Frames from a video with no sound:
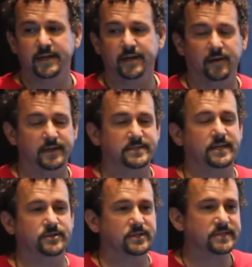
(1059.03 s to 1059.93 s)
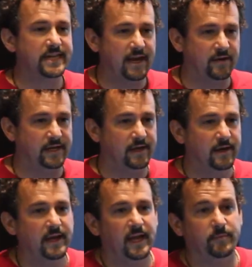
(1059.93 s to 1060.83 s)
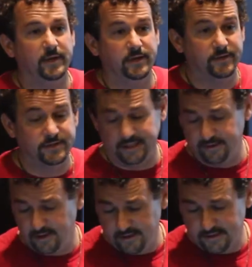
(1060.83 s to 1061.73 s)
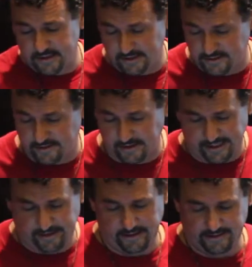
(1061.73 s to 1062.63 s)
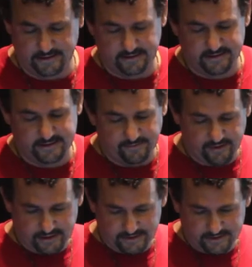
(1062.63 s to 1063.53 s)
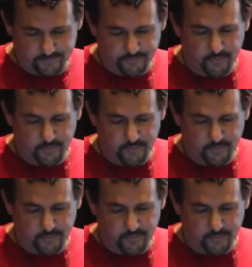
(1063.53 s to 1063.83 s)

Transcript: in Los Angeles County have been using since the late 1970s.